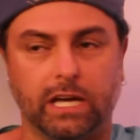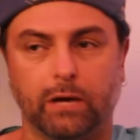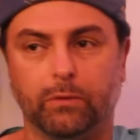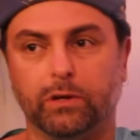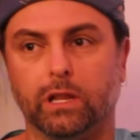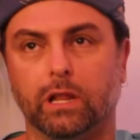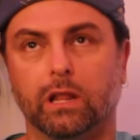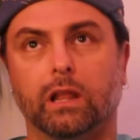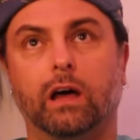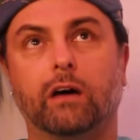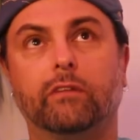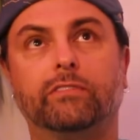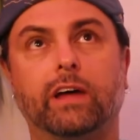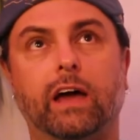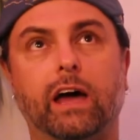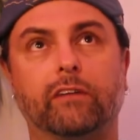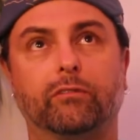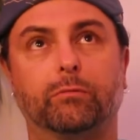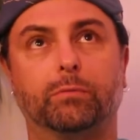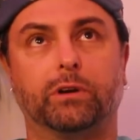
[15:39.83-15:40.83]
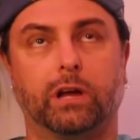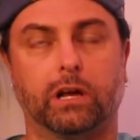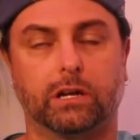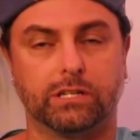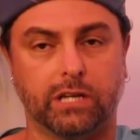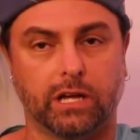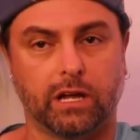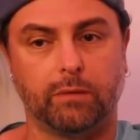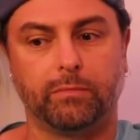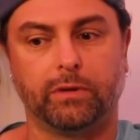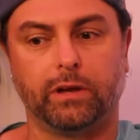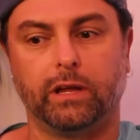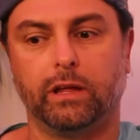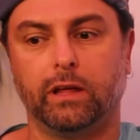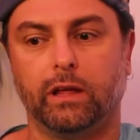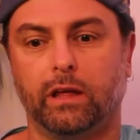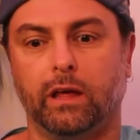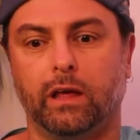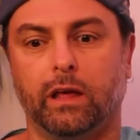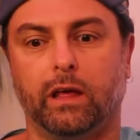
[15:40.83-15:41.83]
i would love to have a production company
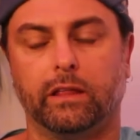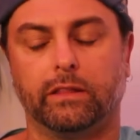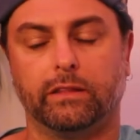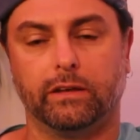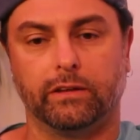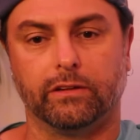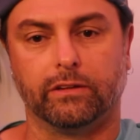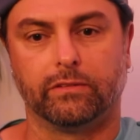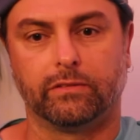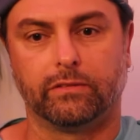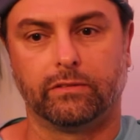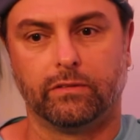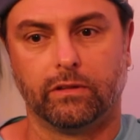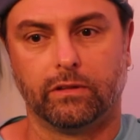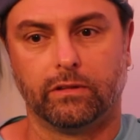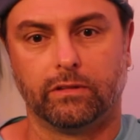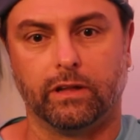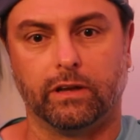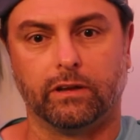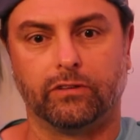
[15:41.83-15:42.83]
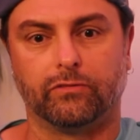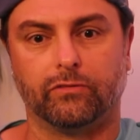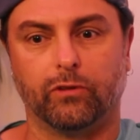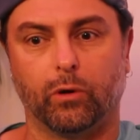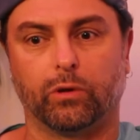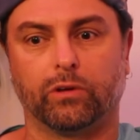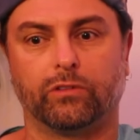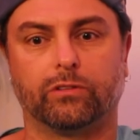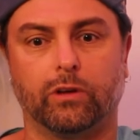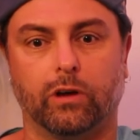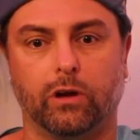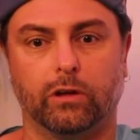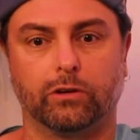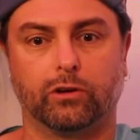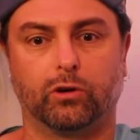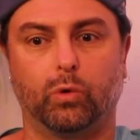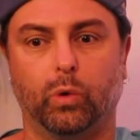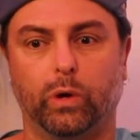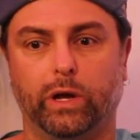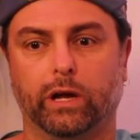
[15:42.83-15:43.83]
that is that is focused on
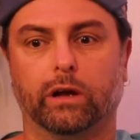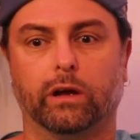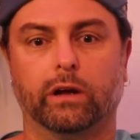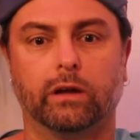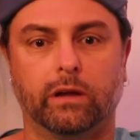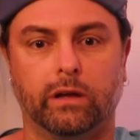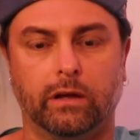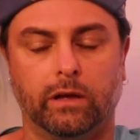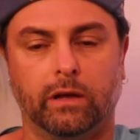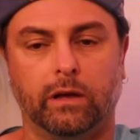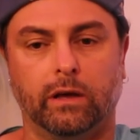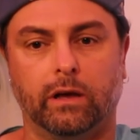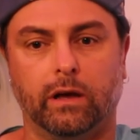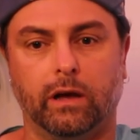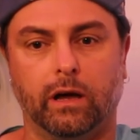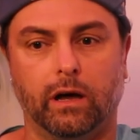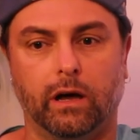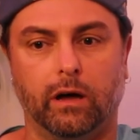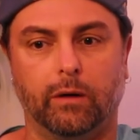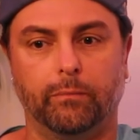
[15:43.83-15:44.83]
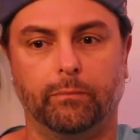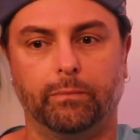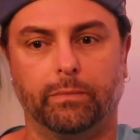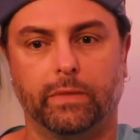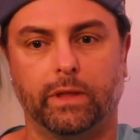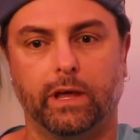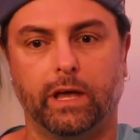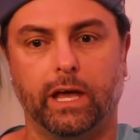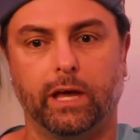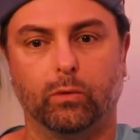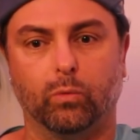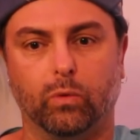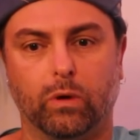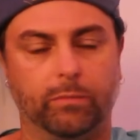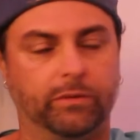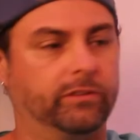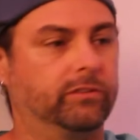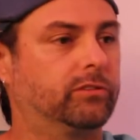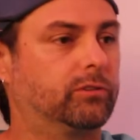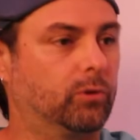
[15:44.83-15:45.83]
queer um, and
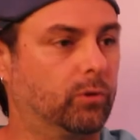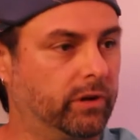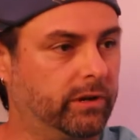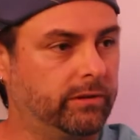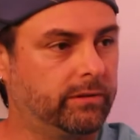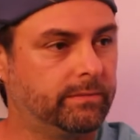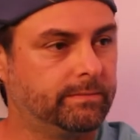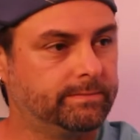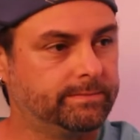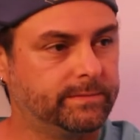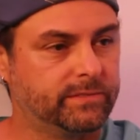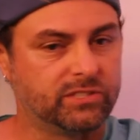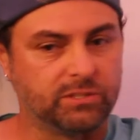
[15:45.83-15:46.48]
women's stories mm-hmm.